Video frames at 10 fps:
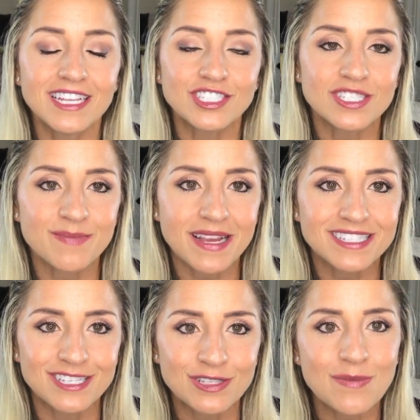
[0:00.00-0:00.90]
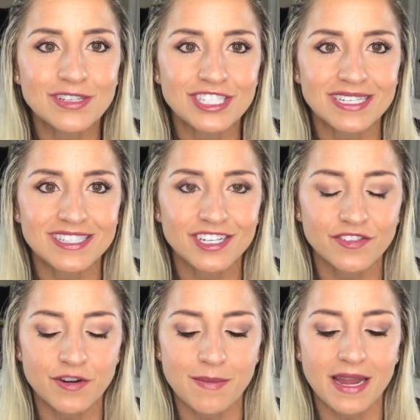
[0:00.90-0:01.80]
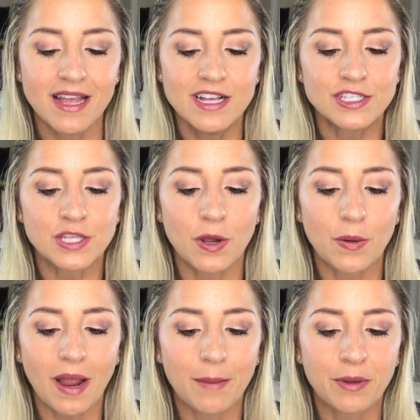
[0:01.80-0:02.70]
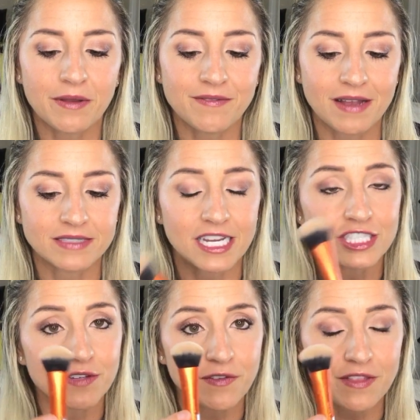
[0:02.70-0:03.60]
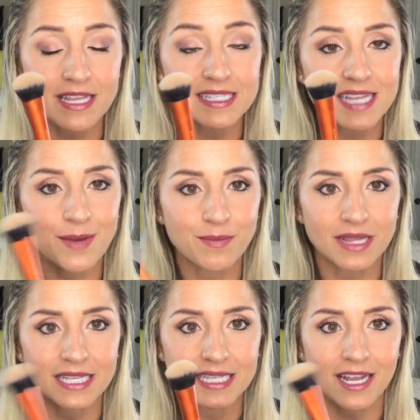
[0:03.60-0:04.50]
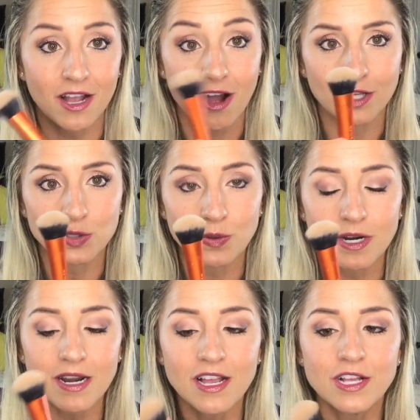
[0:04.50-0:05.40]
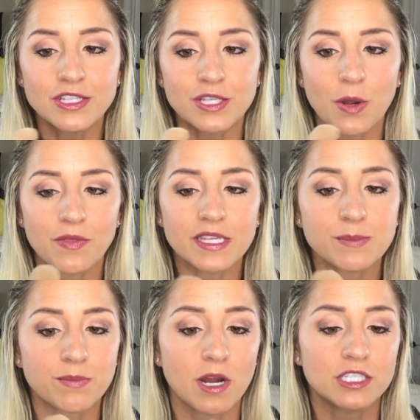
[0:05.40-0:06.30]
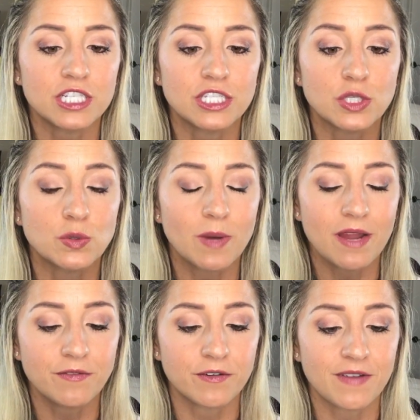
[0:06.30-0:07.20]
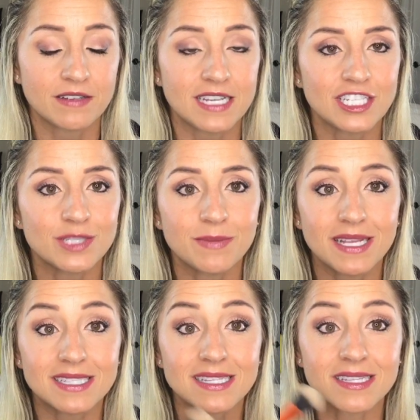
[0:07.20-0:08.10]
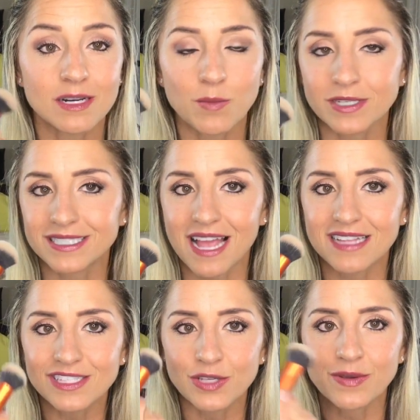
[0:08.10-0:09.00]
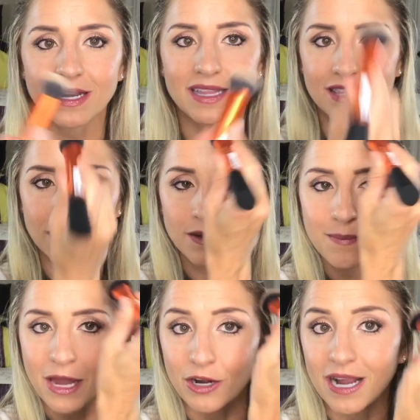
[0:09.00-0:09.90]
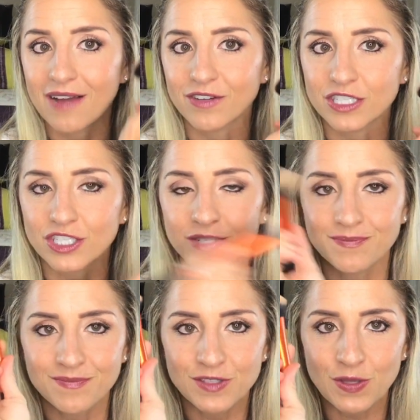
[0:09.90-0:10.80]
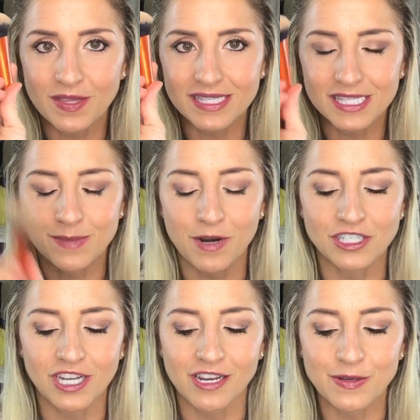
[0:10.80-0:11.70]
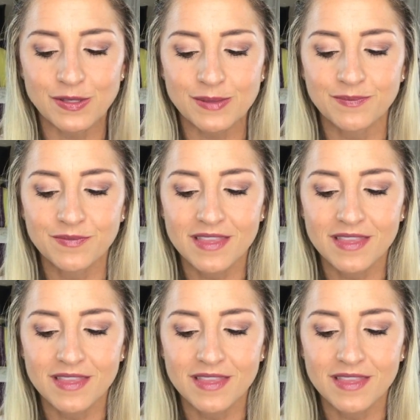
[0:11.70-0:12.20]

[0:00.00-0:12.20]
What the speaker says: It just makes it so much easier for me. So I put foundation for this and blending contour. So this brush is great for foundation because it's a little more dense, so you get a little better coverage. So this is the brush I use.